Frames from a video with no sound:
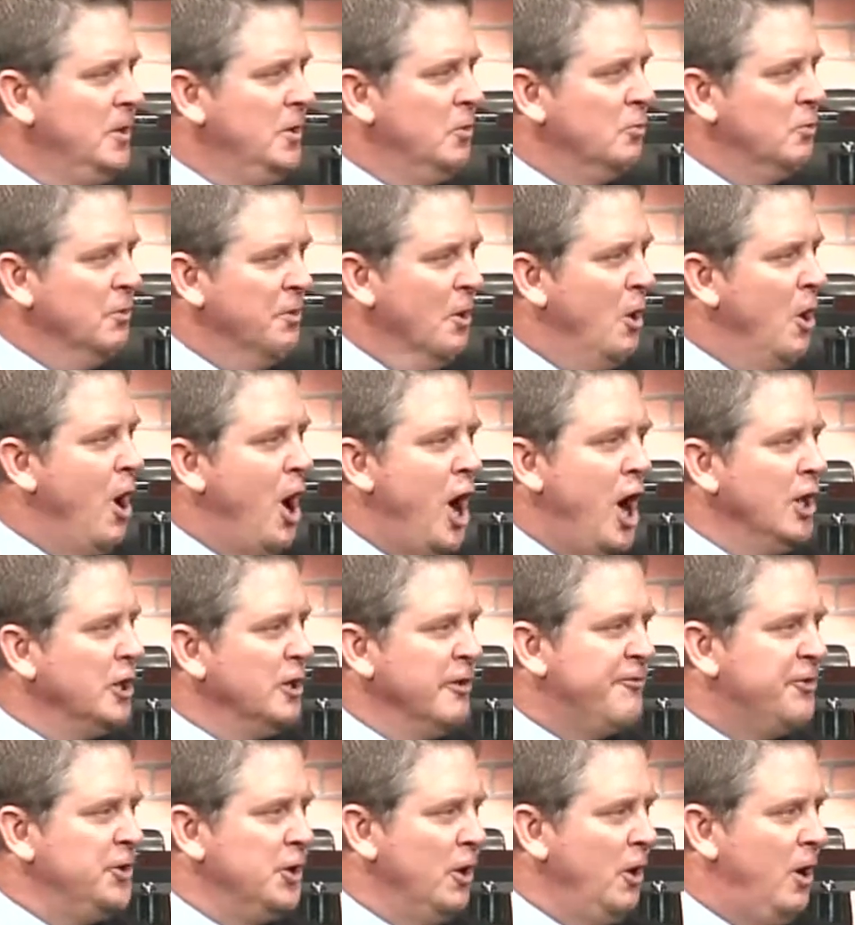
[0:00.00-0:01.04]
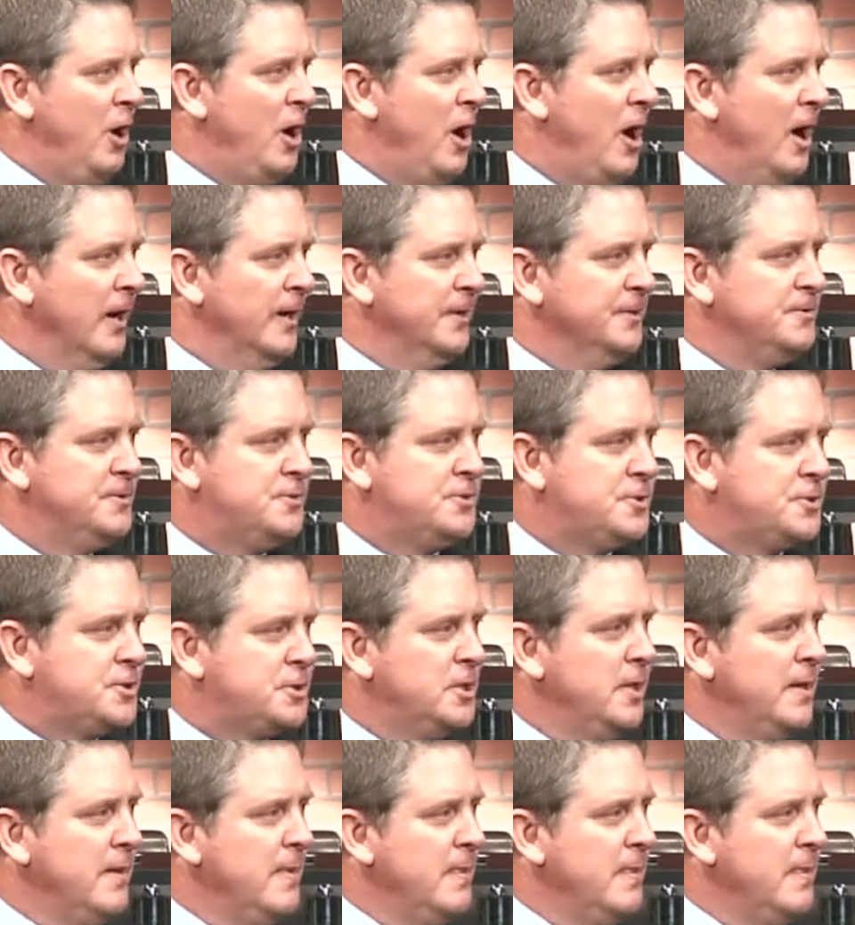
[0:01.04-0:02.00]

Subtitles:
with all of your hearts,